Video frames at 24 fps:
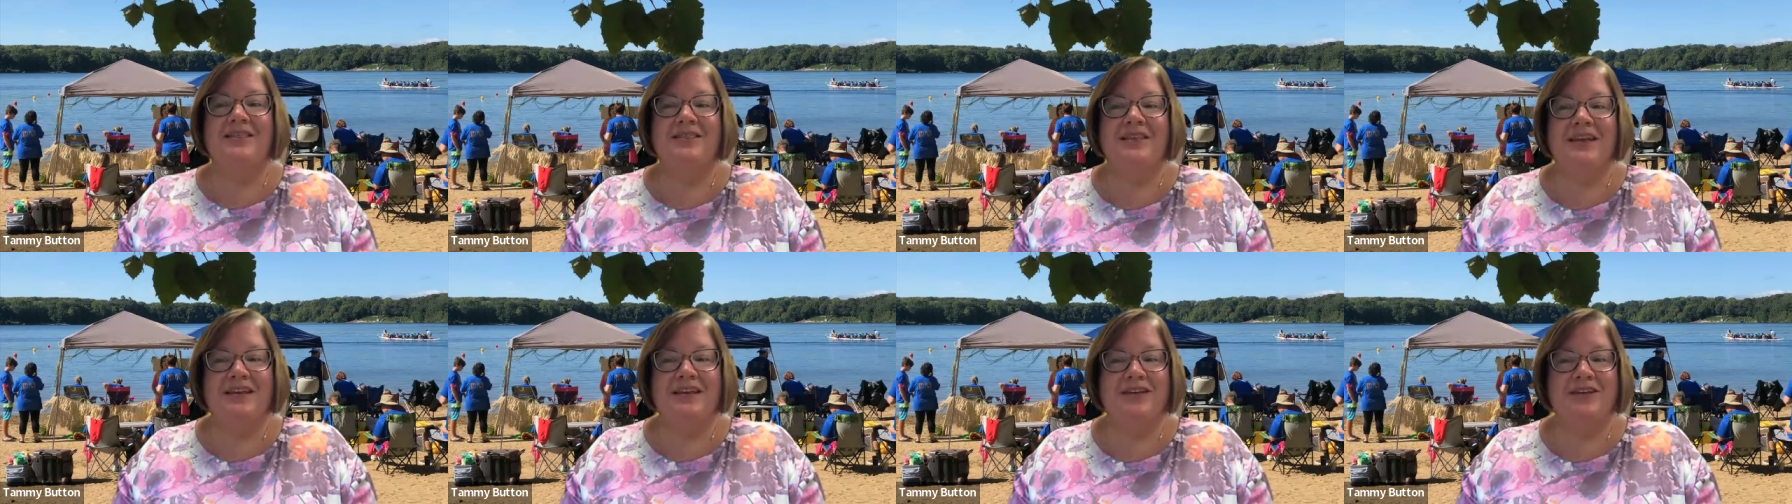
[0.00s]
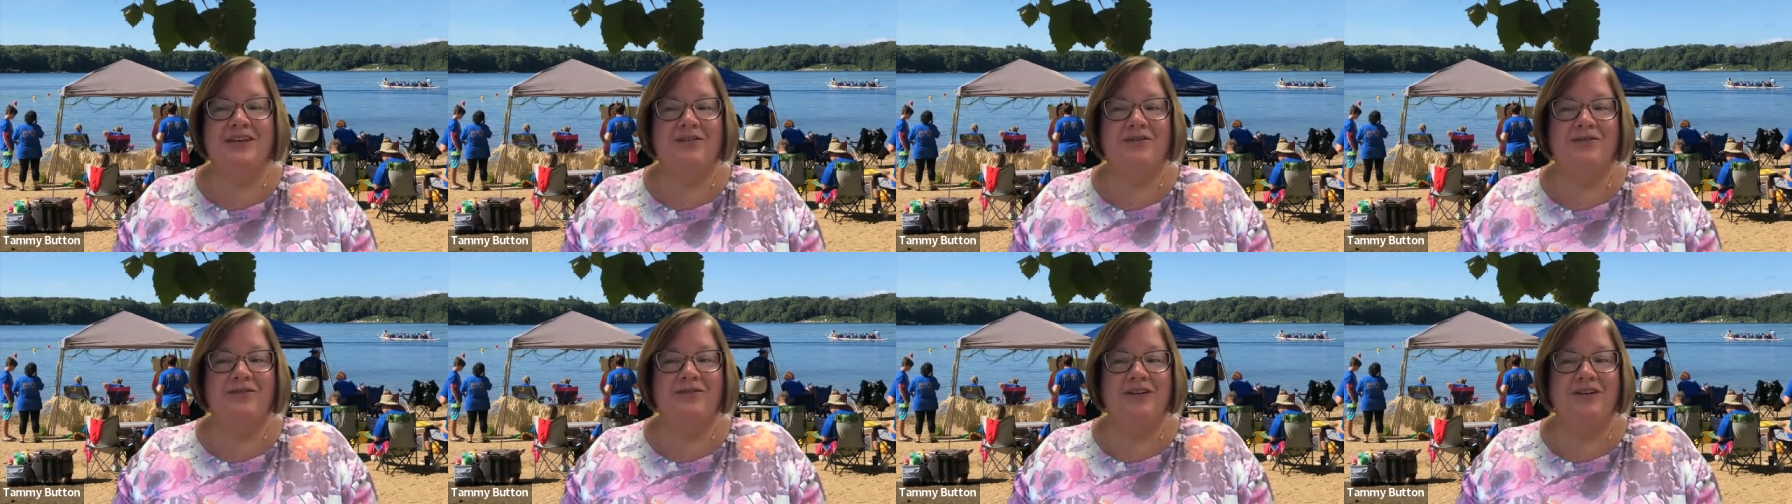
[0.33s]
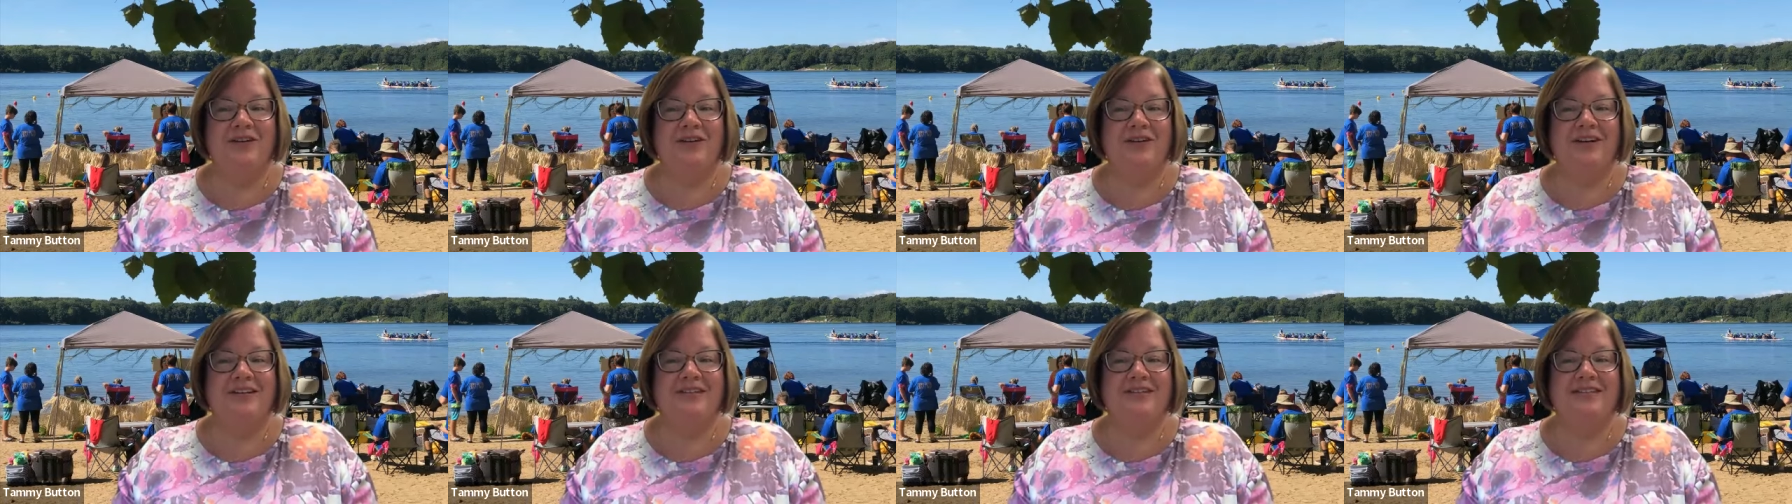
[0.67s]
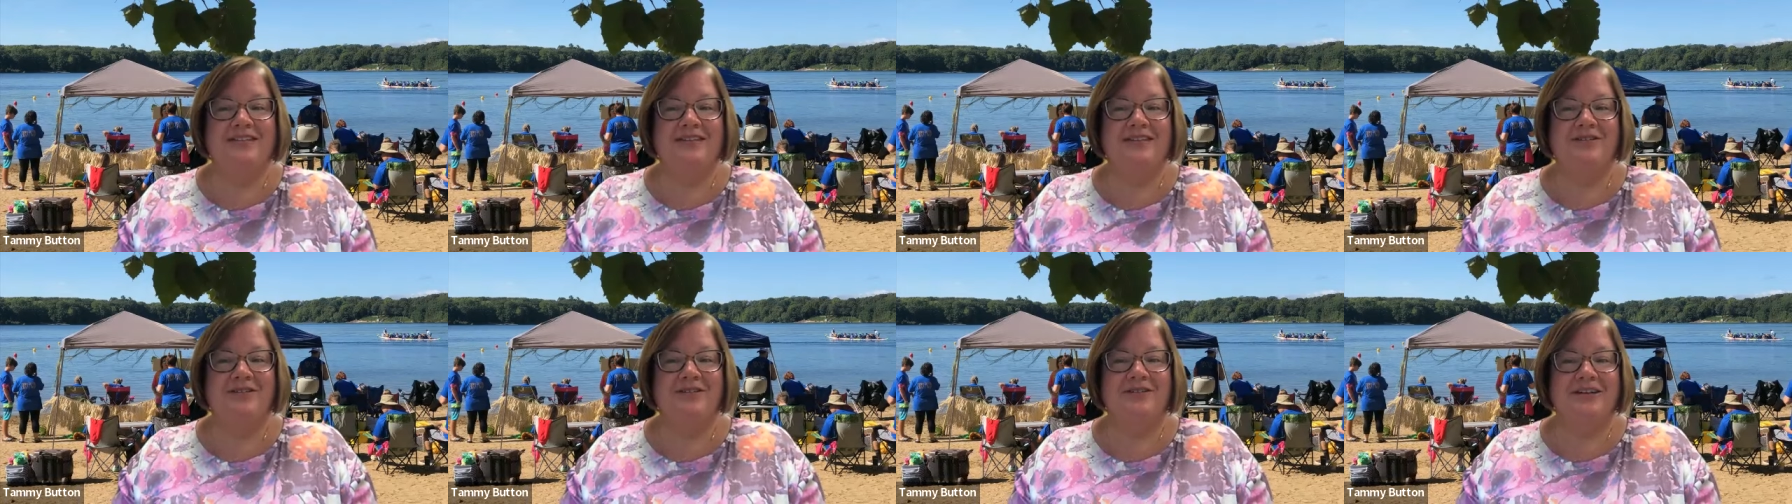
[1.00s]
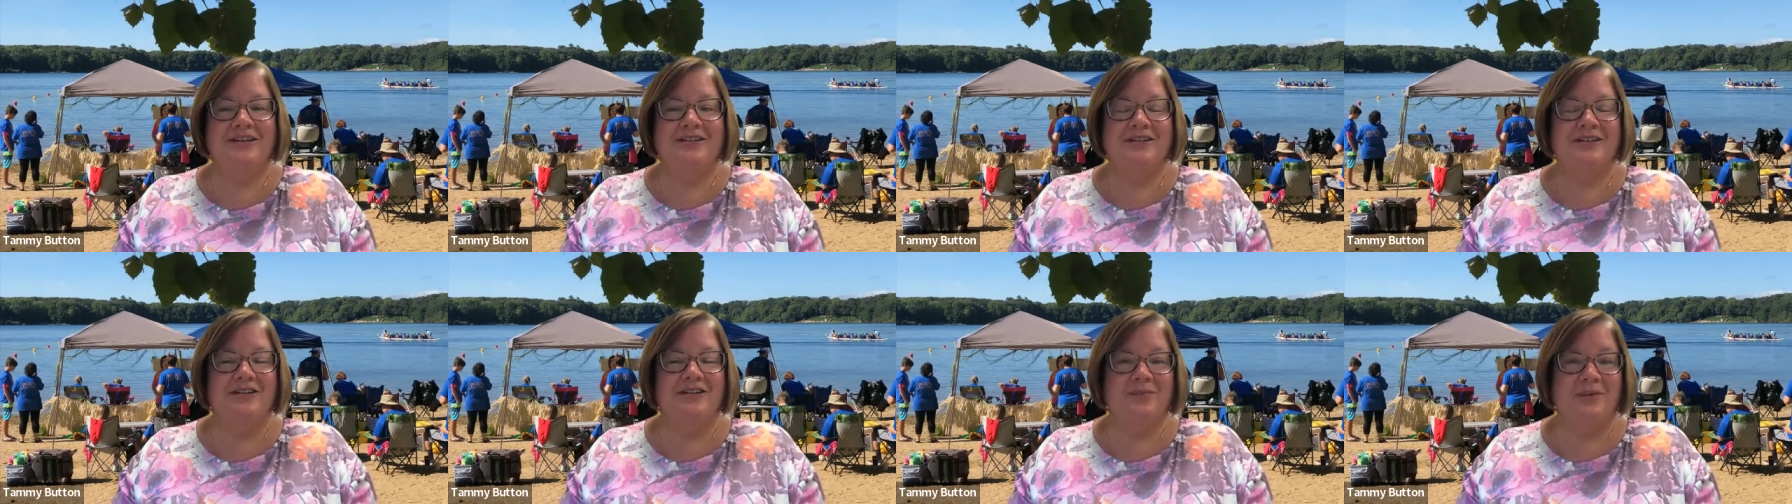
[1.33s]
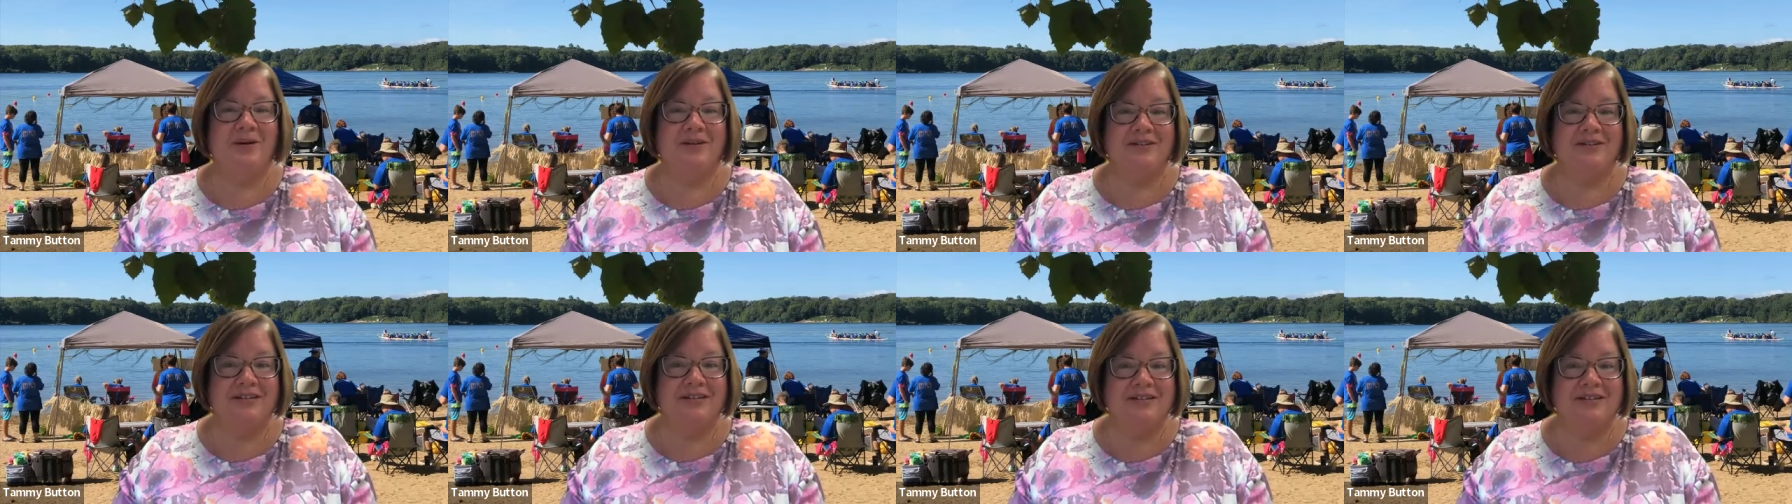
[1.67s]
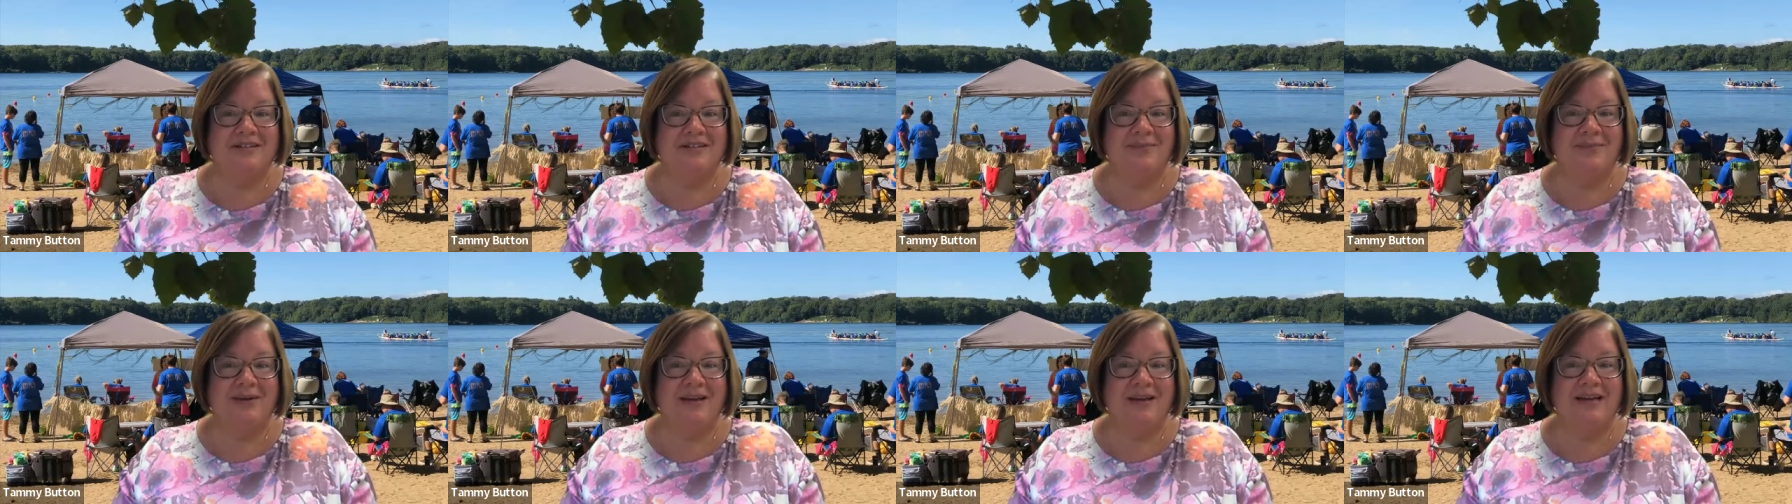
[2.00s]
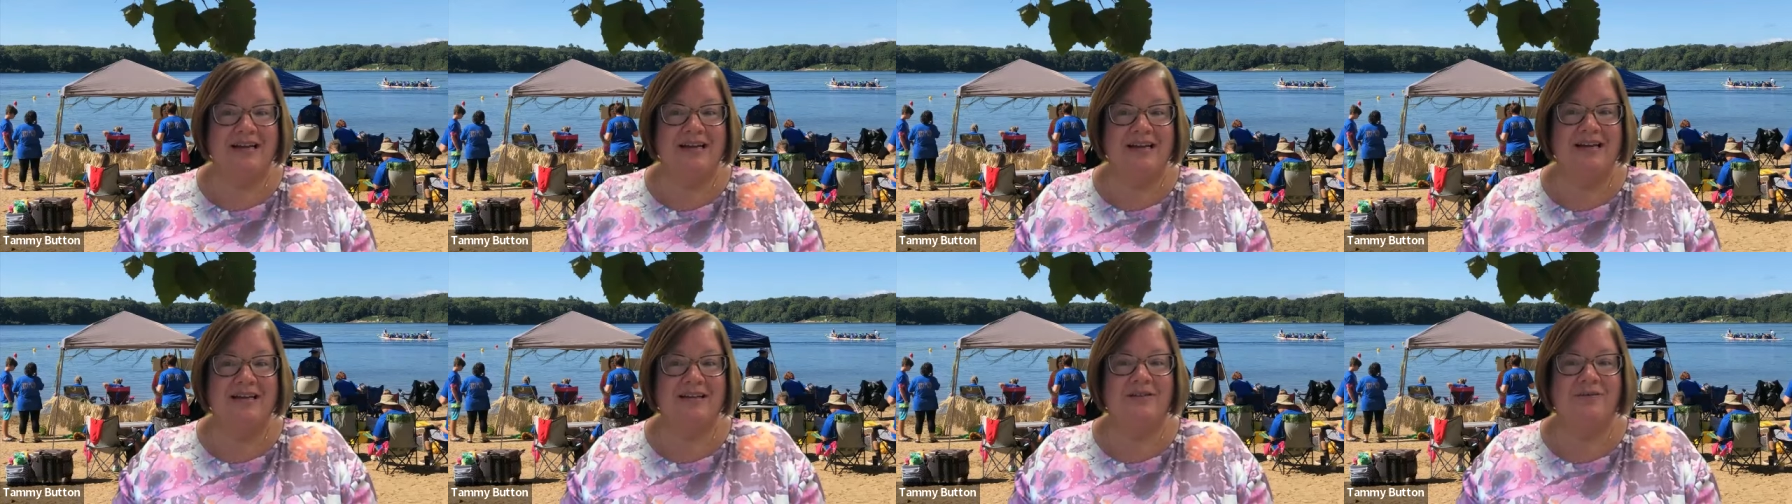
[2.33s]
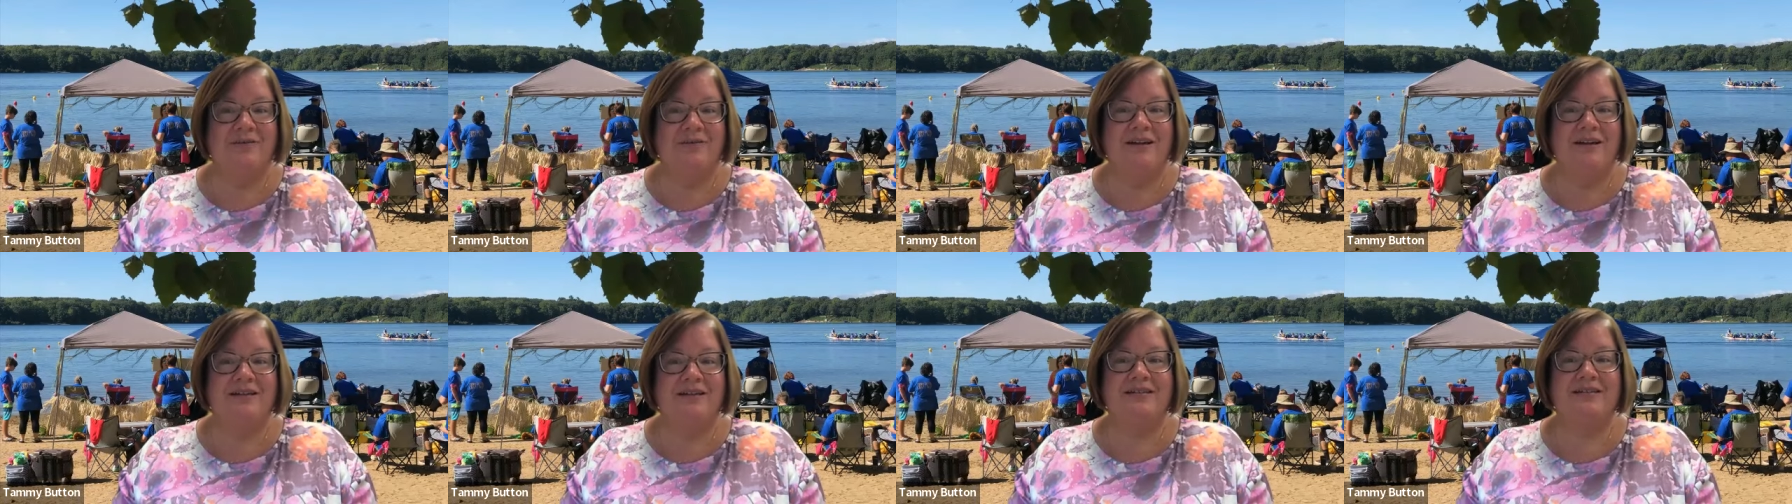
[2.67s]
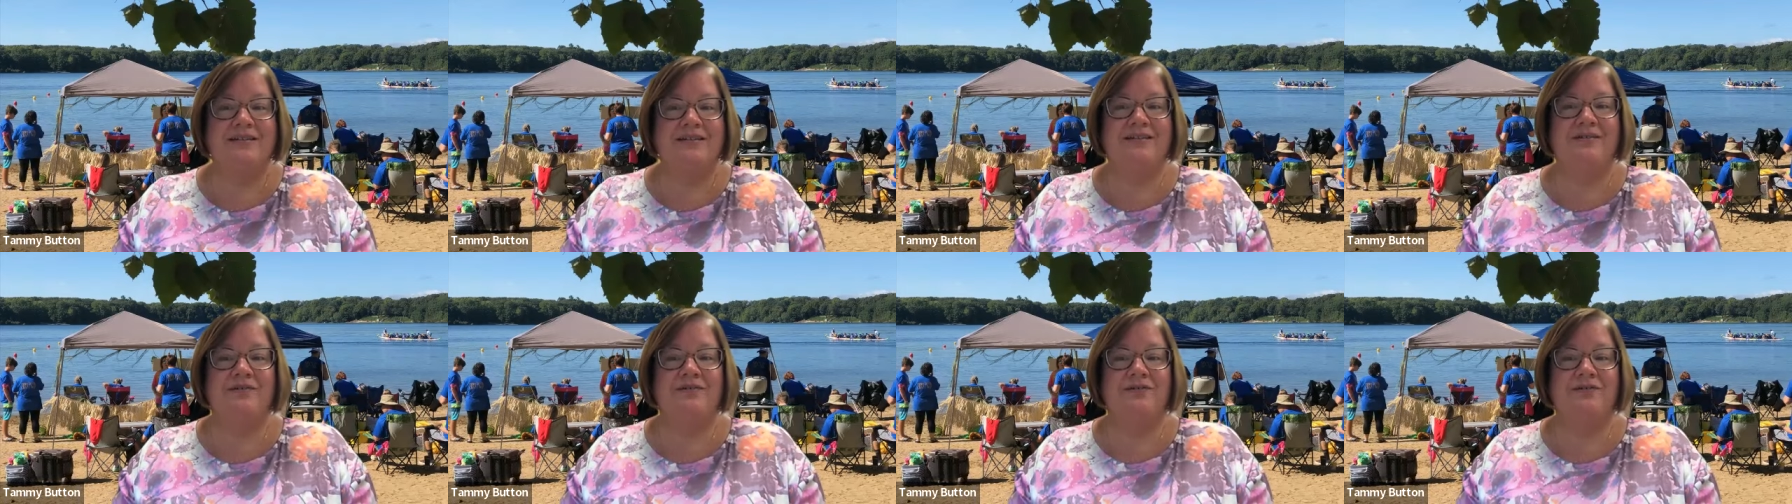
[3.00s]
Thank you for your consideration of participating in the Race